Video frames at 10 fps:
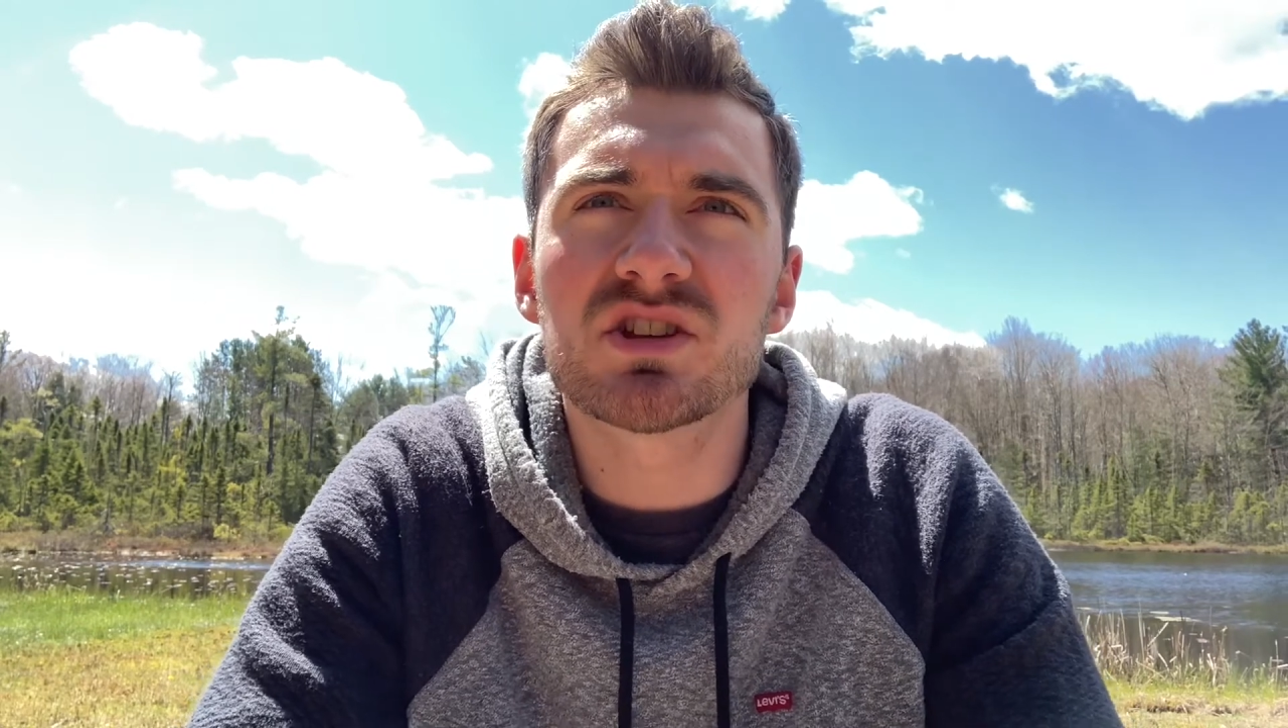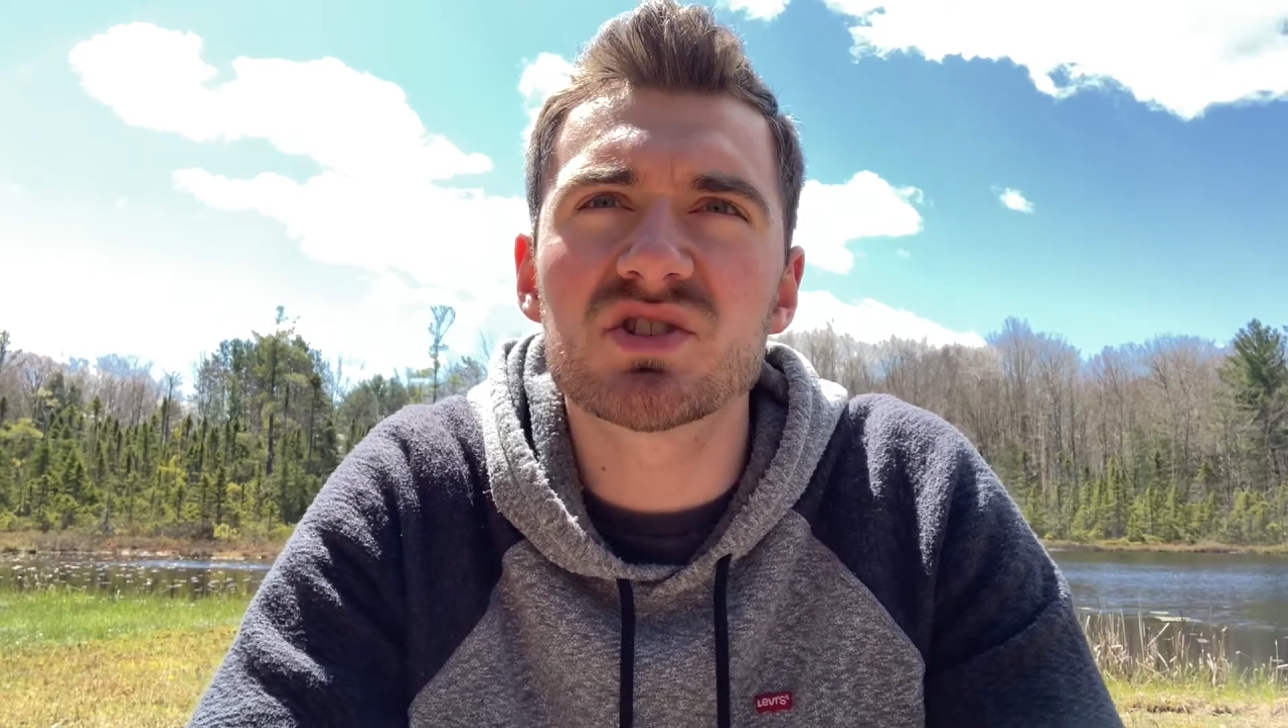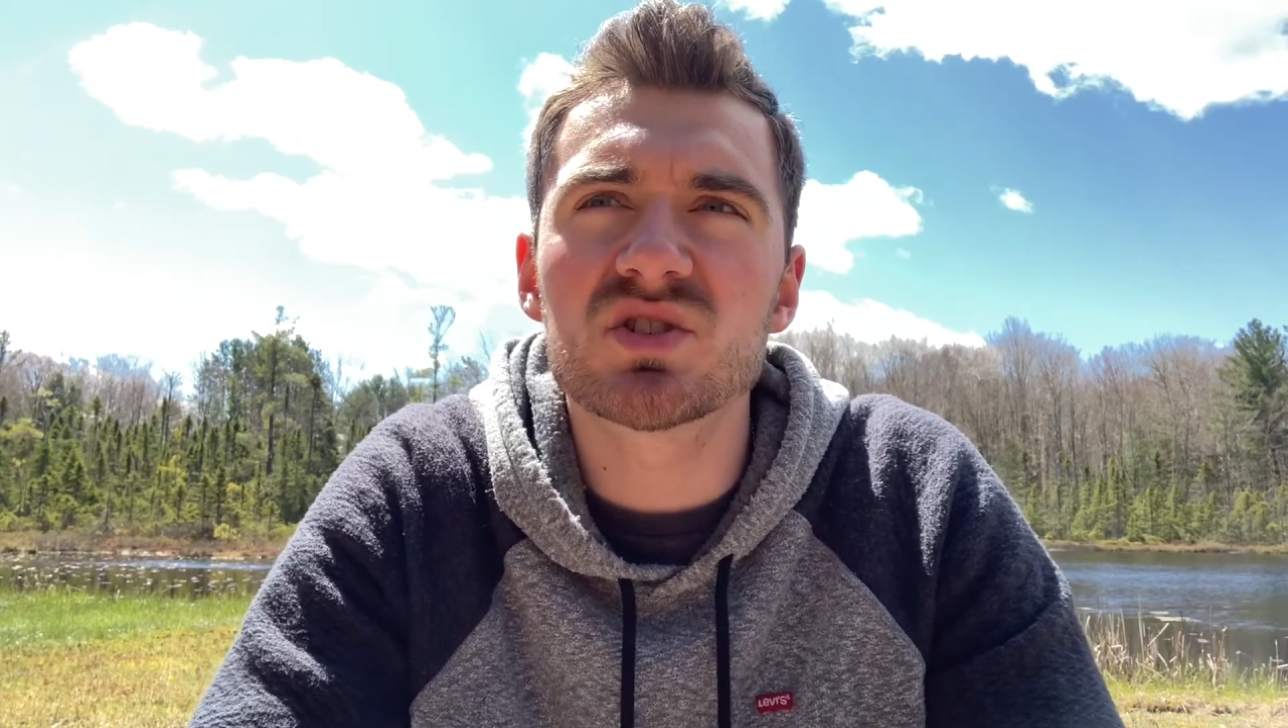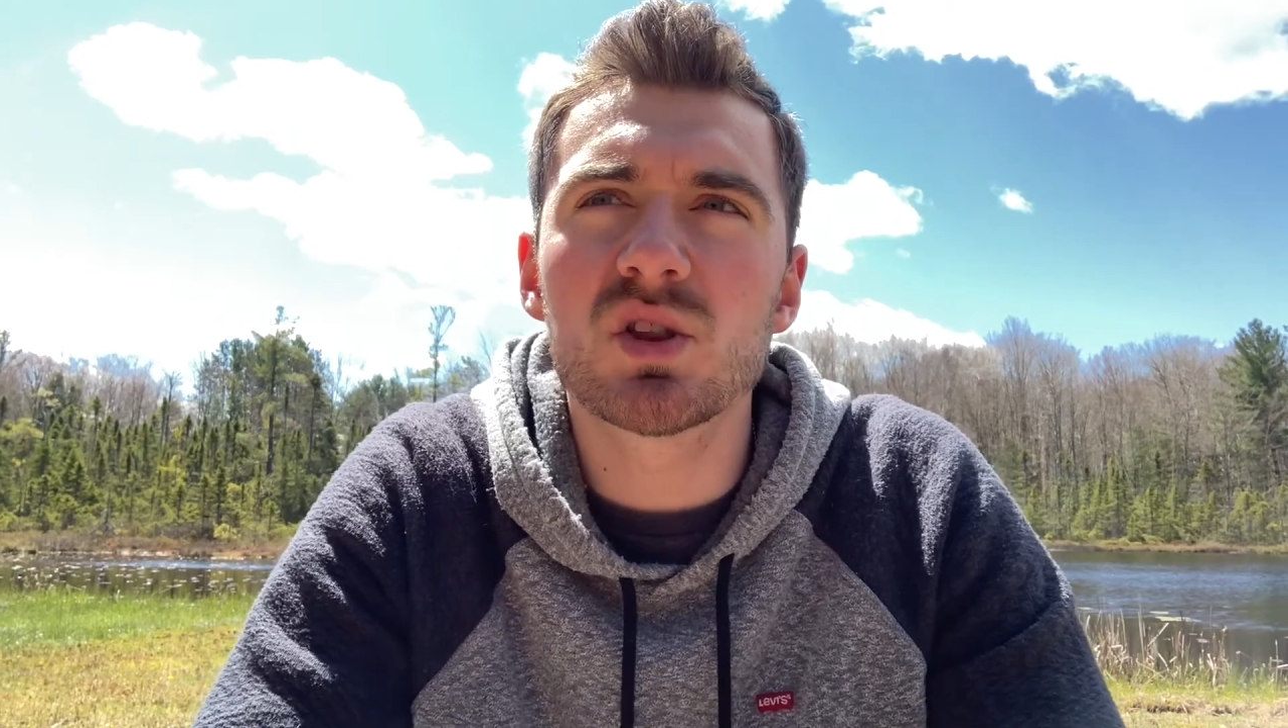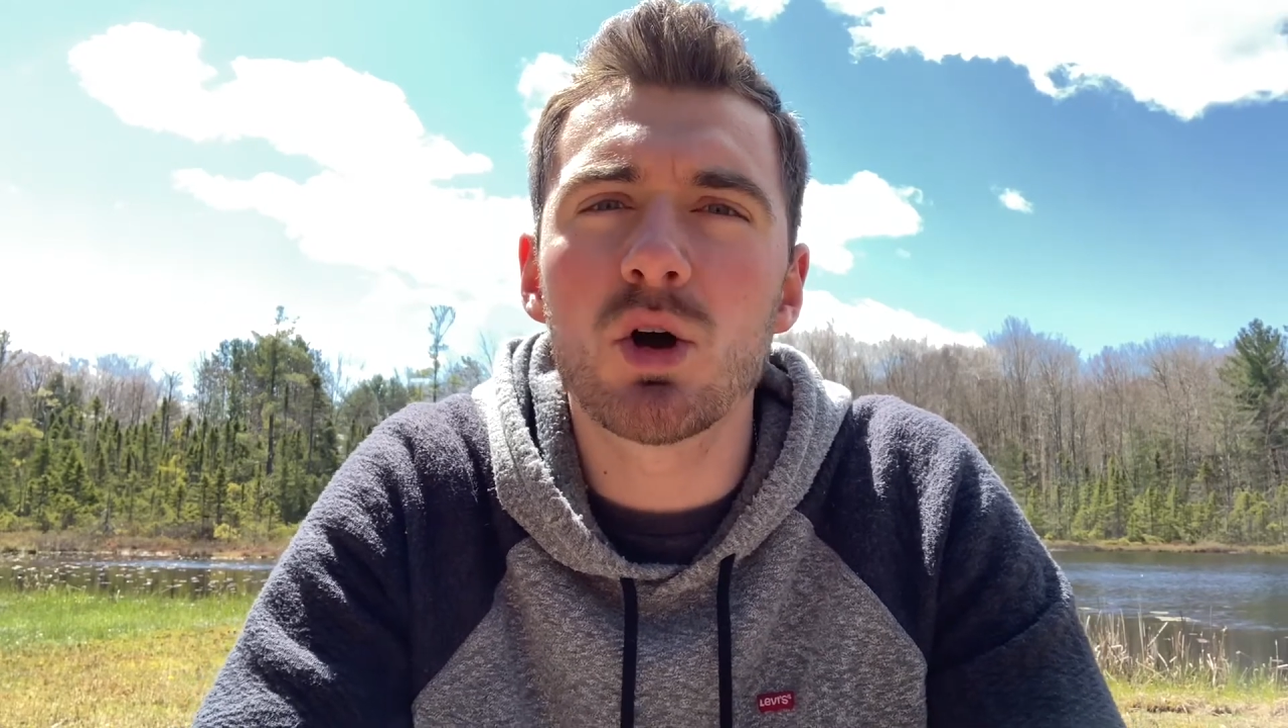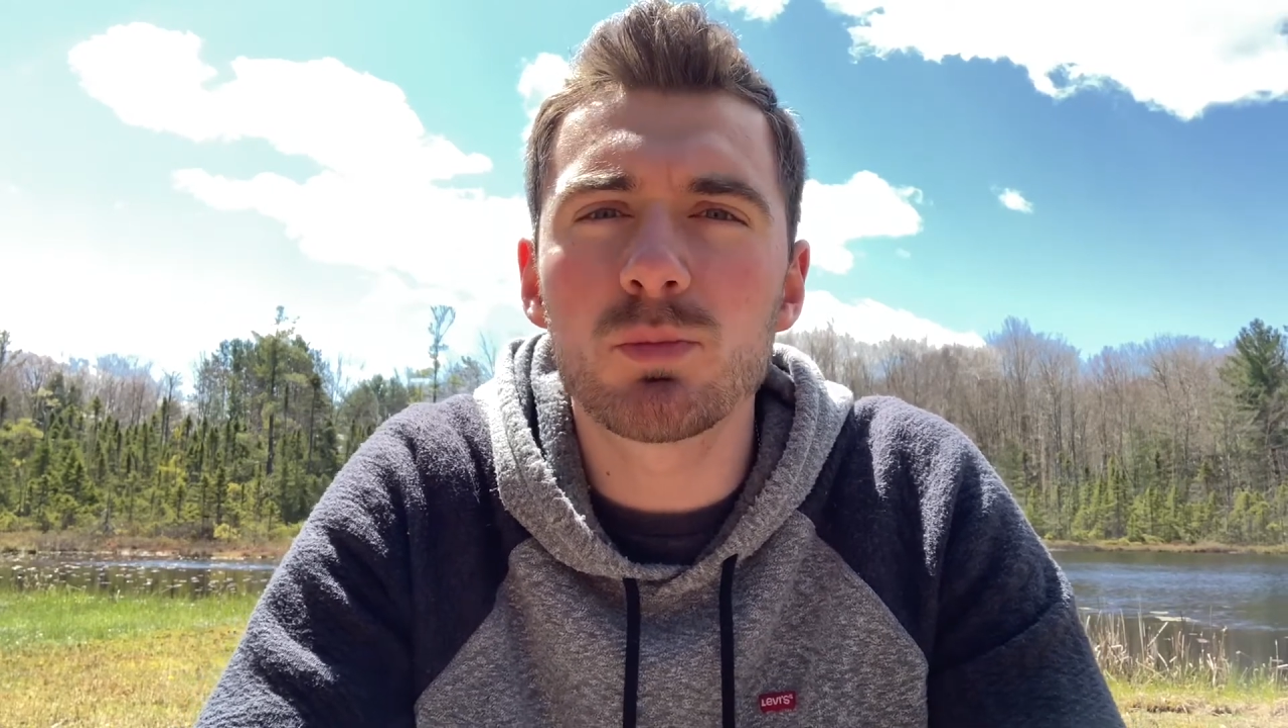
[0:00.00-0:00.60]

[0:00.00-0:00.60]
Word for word: slow